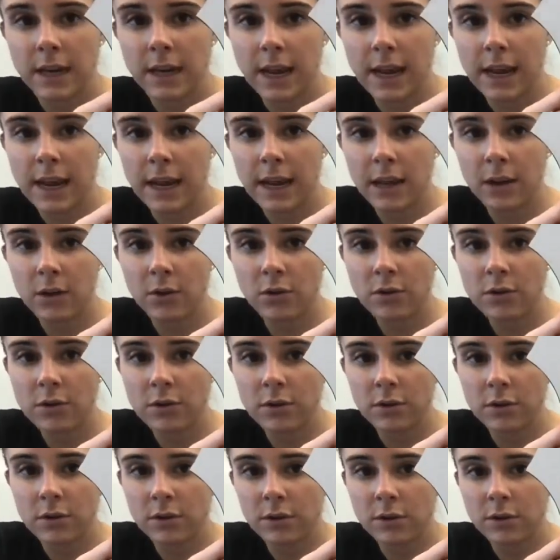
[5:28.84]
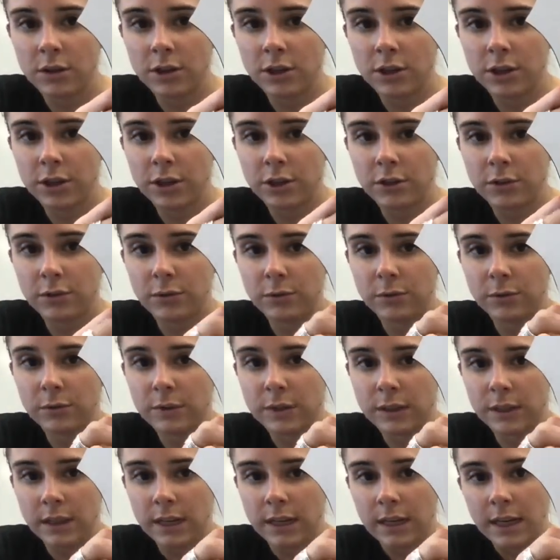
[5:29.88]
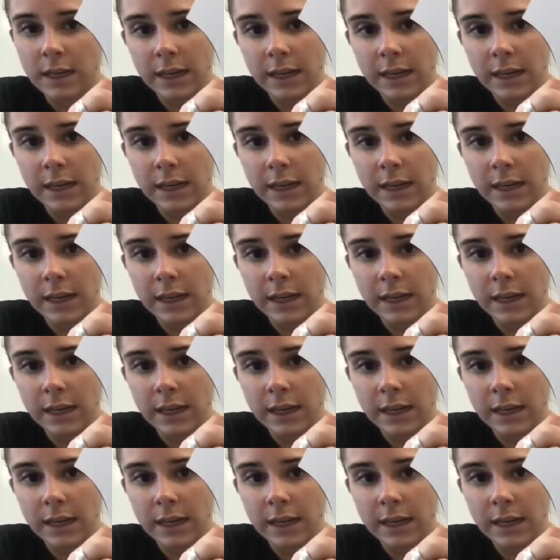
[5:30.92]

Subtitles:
Tail, nose,